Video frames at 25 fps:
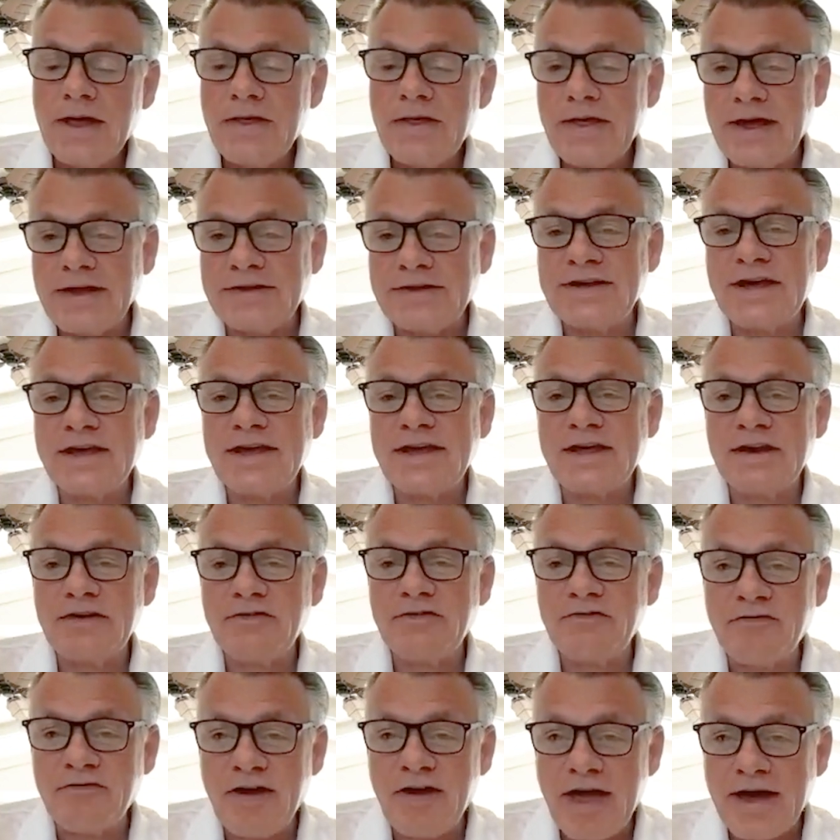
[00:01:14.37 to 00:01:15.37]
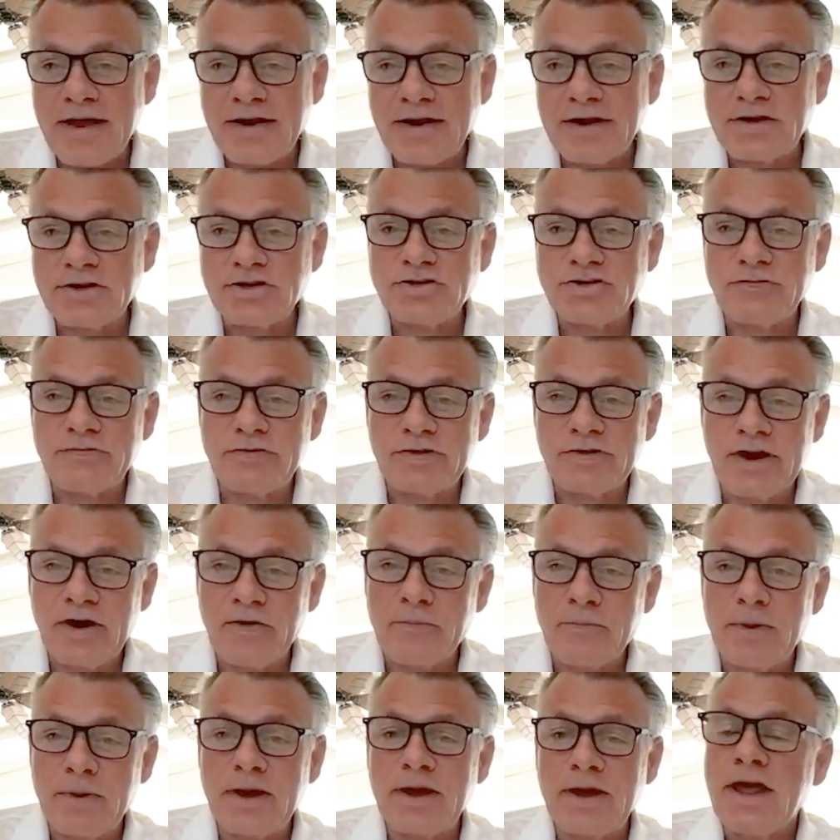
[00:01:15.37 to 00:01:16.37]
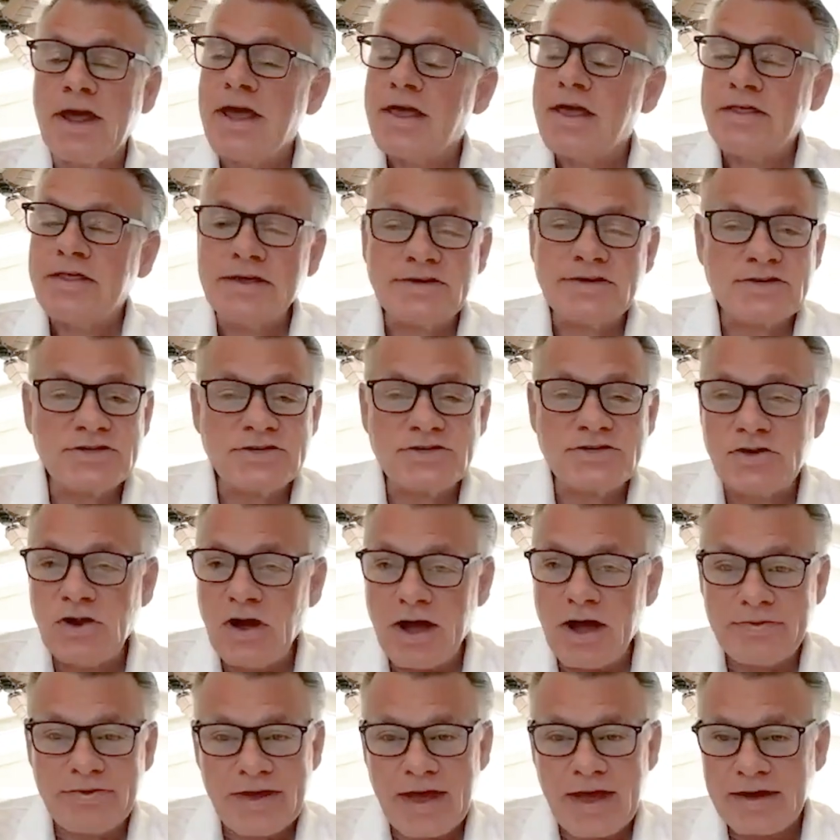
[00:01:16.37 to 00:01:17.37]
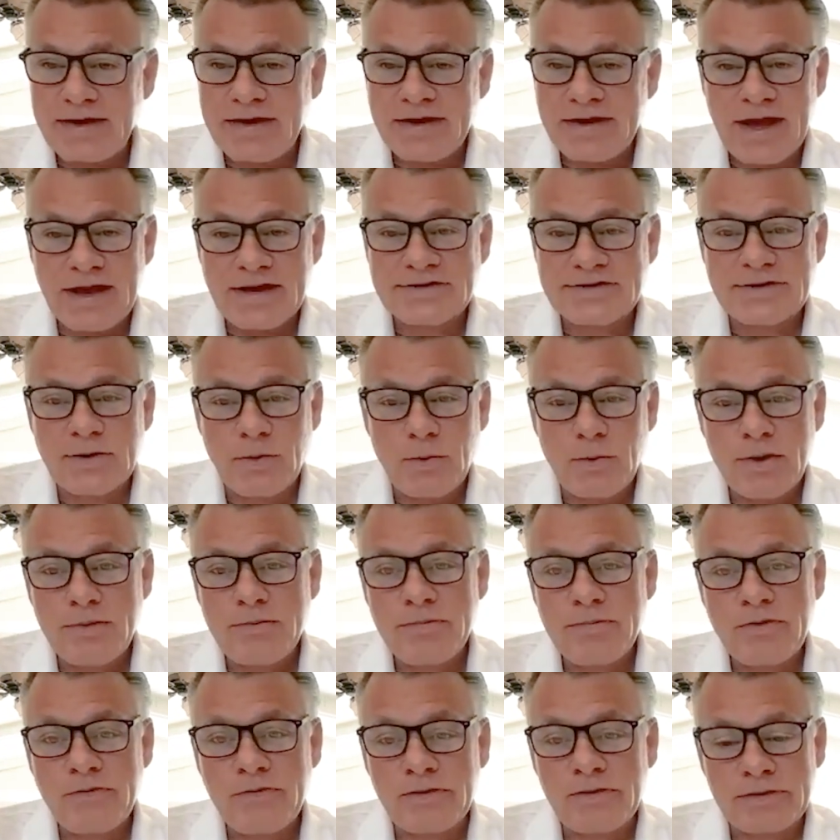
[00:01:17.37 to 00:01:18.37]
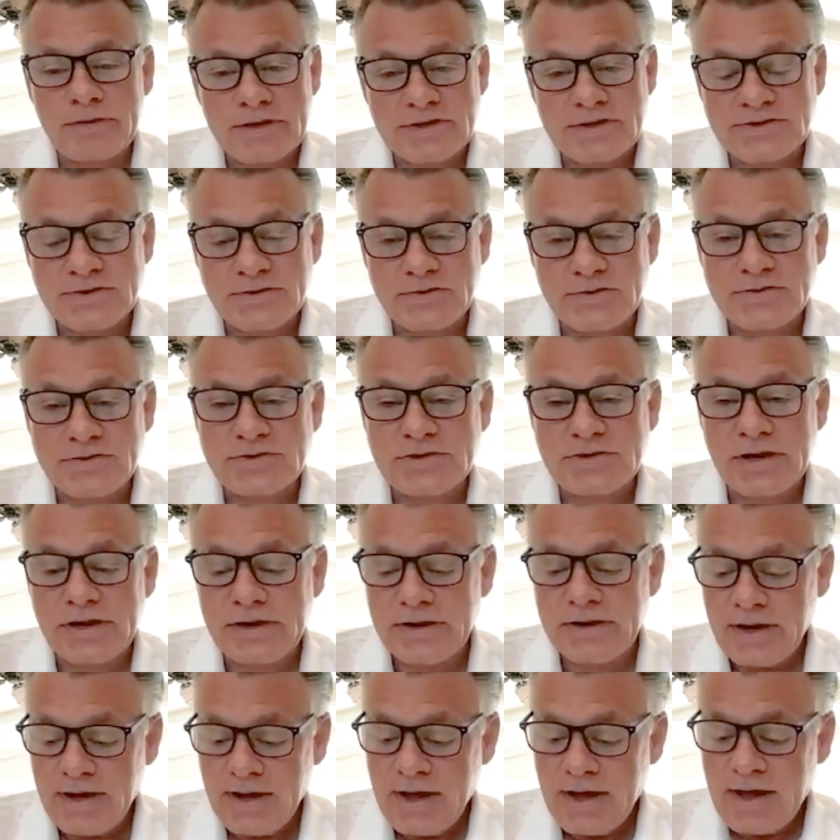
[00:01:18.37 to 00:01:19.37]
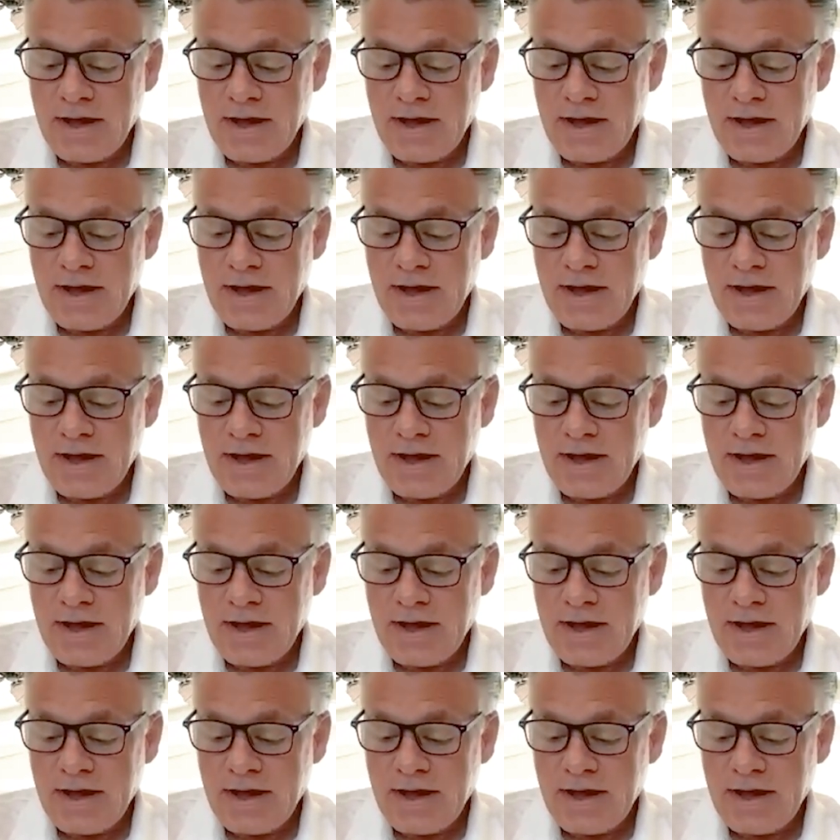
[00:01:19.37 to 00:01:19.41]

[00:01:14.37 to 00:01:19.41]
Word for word: that uh, taking advantage of the government. This is not that case. I want the listeners and